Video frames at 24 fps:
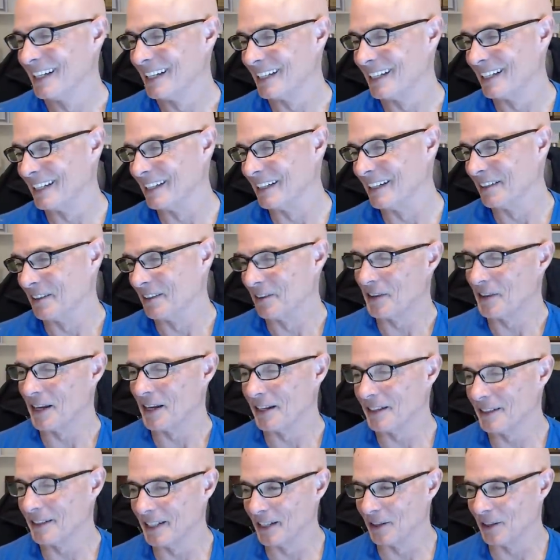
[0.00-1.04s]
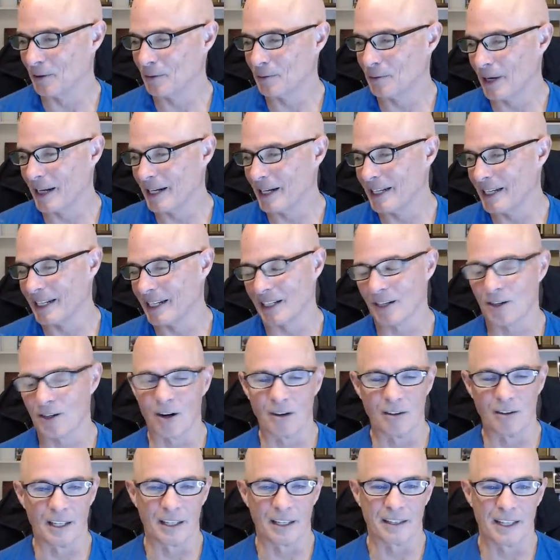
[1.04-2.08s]
Uh, they, you know, riding in a
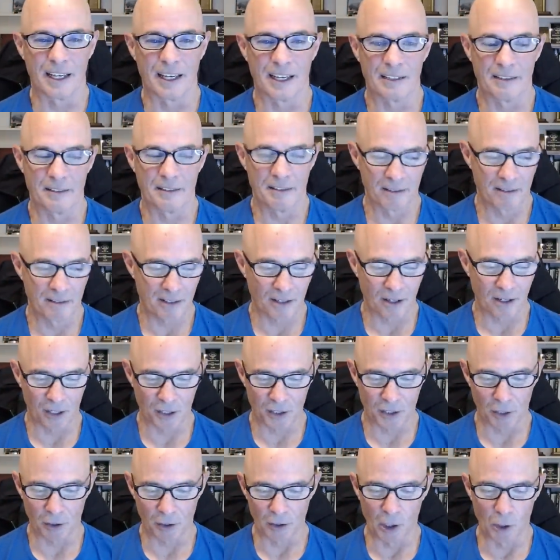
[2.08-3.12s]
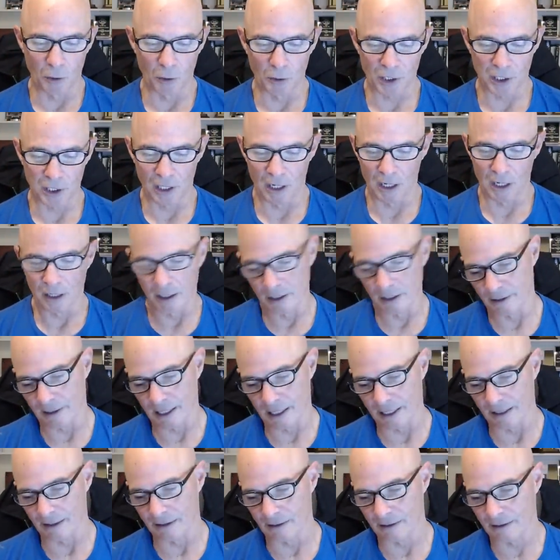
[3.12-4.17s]
car like that, the car's all low slung and,
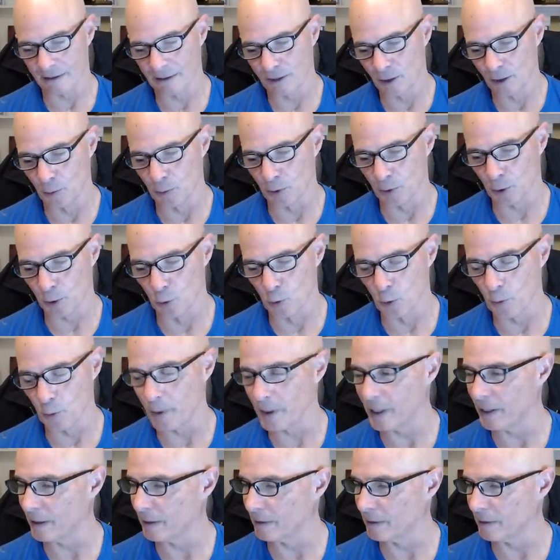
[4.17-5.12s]
and super swoopy.